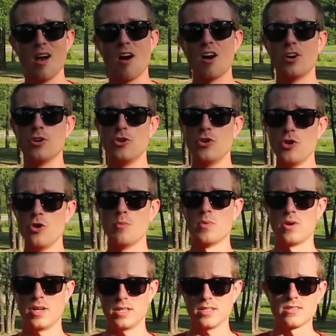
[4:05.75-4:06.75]
are
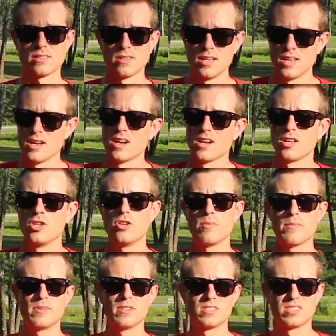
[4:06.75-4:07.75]
numerous.
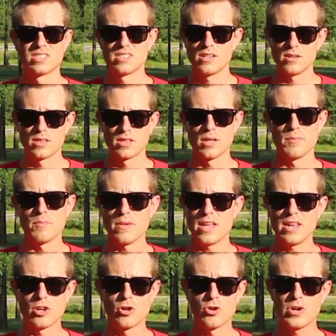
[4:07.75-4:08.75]
The
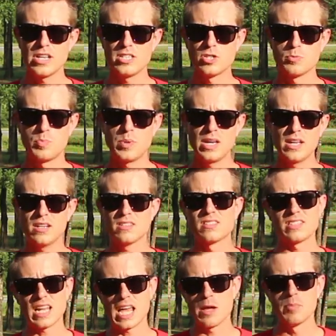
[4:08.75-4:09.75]
increased spin
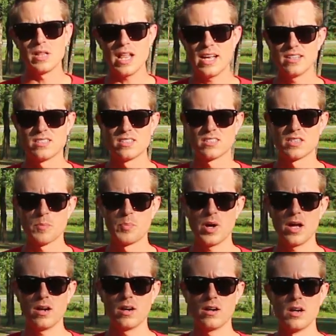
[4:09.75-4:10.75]
stabilizes the
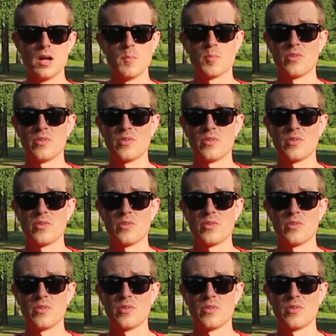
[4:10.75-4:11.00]
putter,